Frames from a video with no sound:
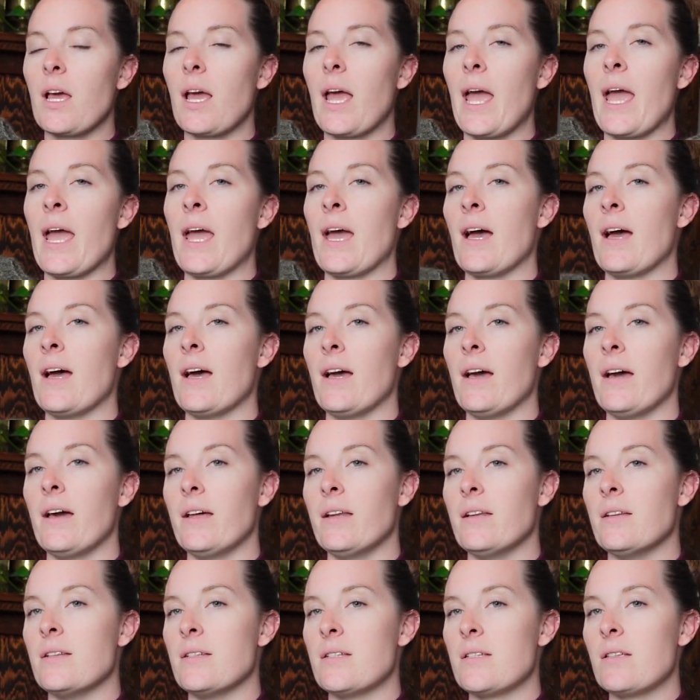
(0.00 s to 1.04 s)

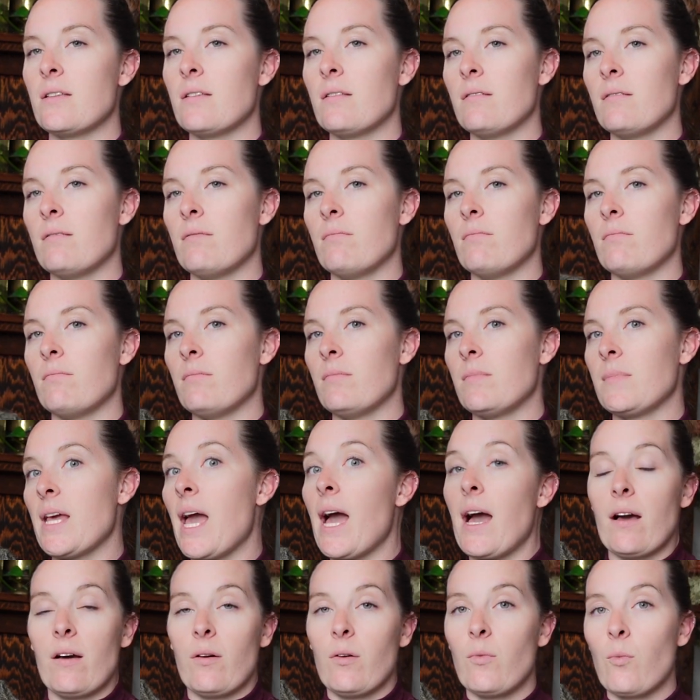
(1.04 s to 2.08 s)
And yeah,